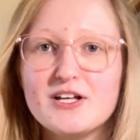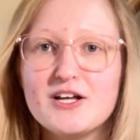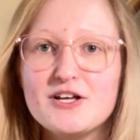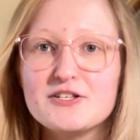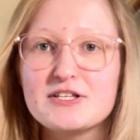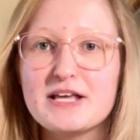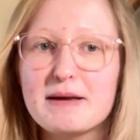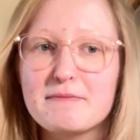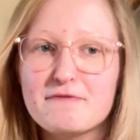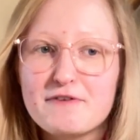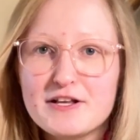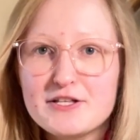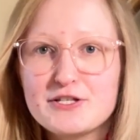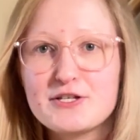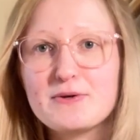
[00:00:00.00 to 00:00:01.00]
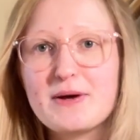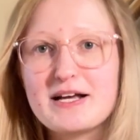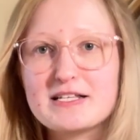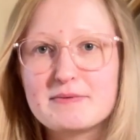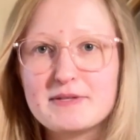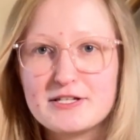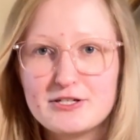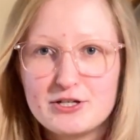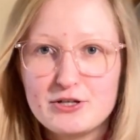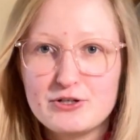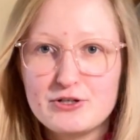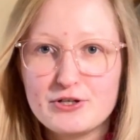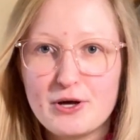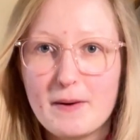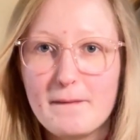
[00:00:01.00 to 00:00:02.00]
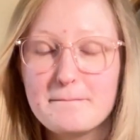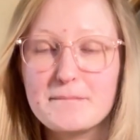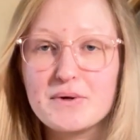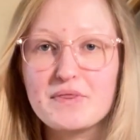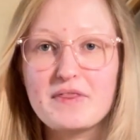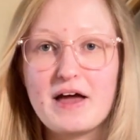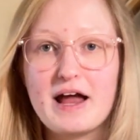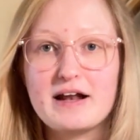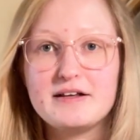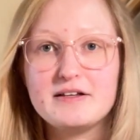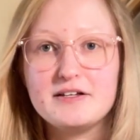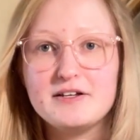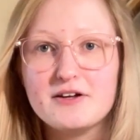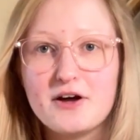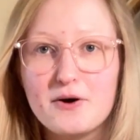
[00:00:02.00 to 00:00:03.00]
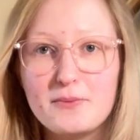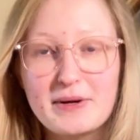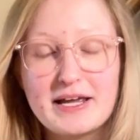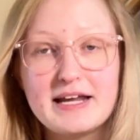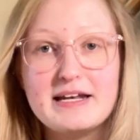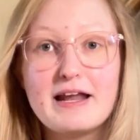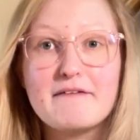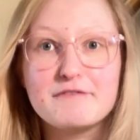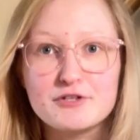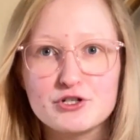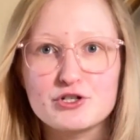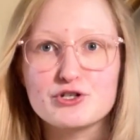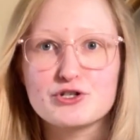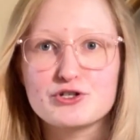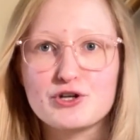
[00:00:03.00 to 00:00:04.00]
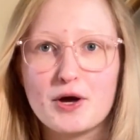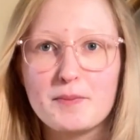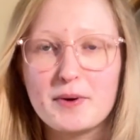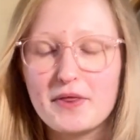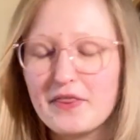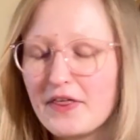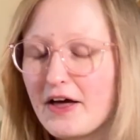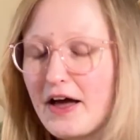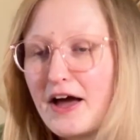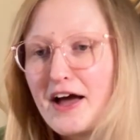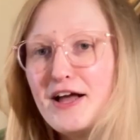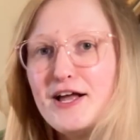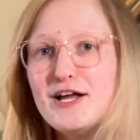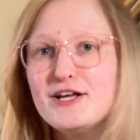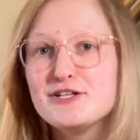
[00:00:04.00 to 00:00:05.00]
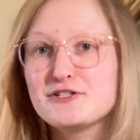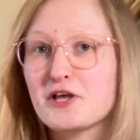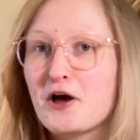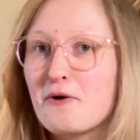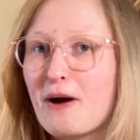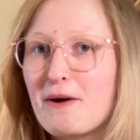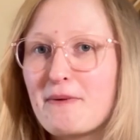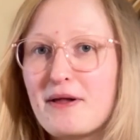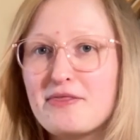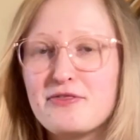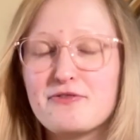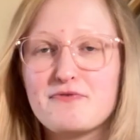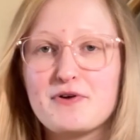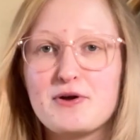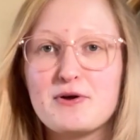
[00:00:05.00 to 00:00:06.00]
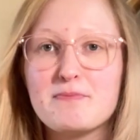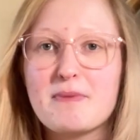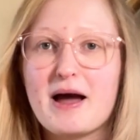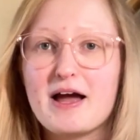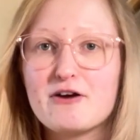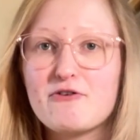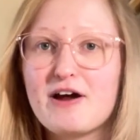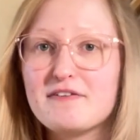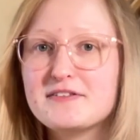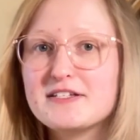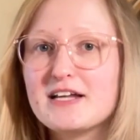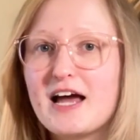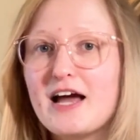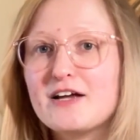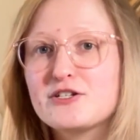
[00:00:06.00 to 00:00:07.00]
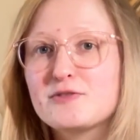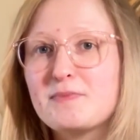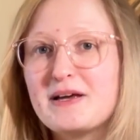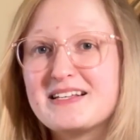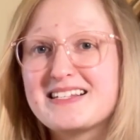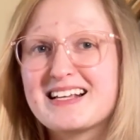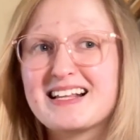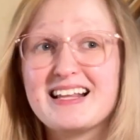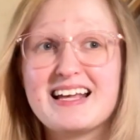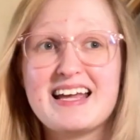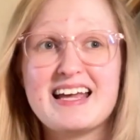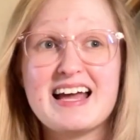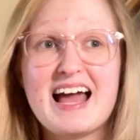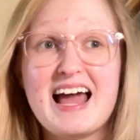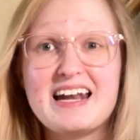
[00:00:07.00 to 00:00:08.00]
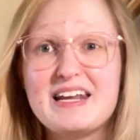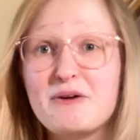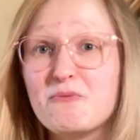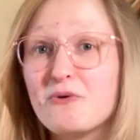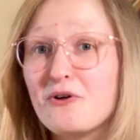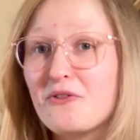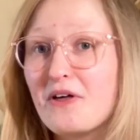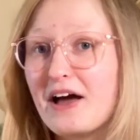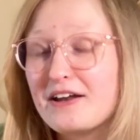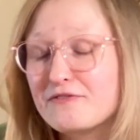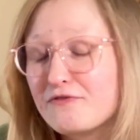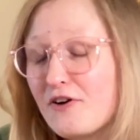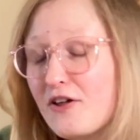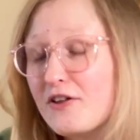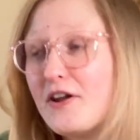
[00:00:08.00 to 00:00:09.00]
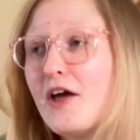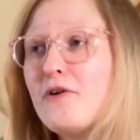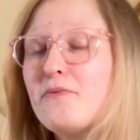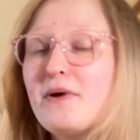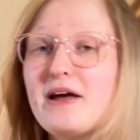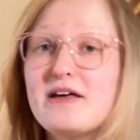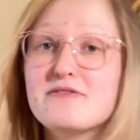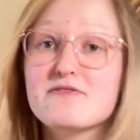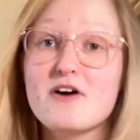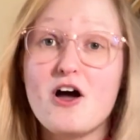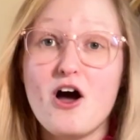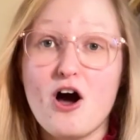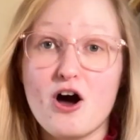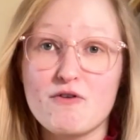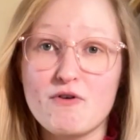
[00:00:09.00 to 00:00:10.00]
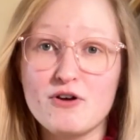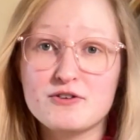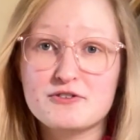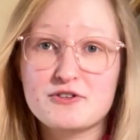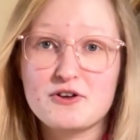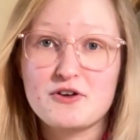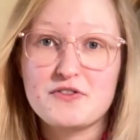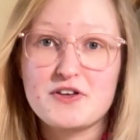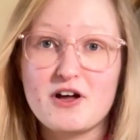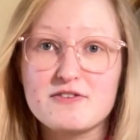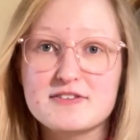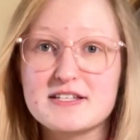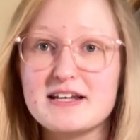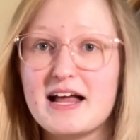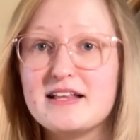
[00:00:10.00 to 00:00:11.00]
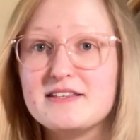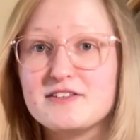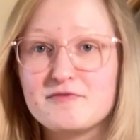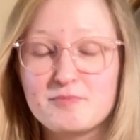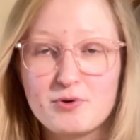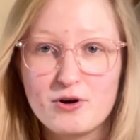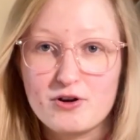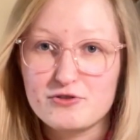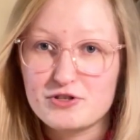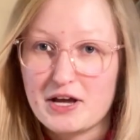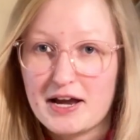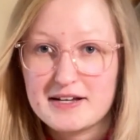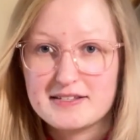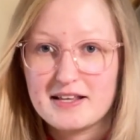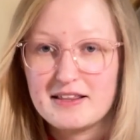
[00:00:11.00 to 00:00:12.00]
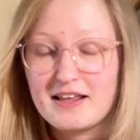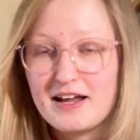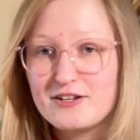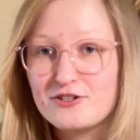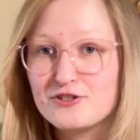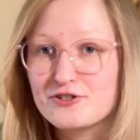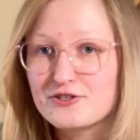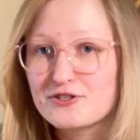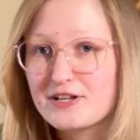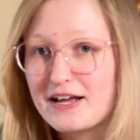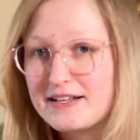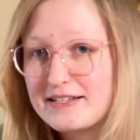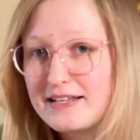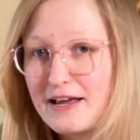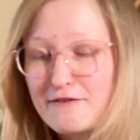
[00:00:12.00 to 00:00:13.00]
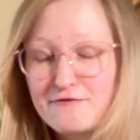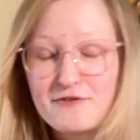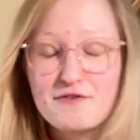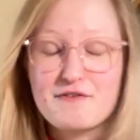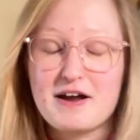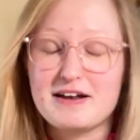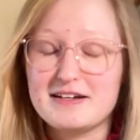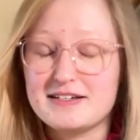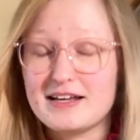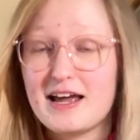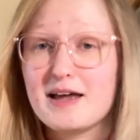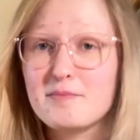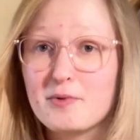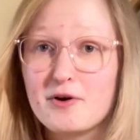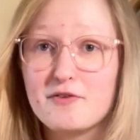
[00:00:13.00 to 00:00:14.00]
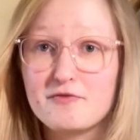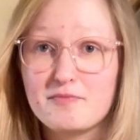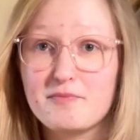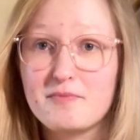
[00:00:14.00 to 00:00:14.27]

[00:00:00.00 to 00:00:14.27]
So yeah, my friend Sue asked me to do some, but then, you know, we can never just stop at there. So I went through my craft stash, basically any wool that I'd fallen out with, or also the odds and ends of projects that then just get saved for a rainy day, but have,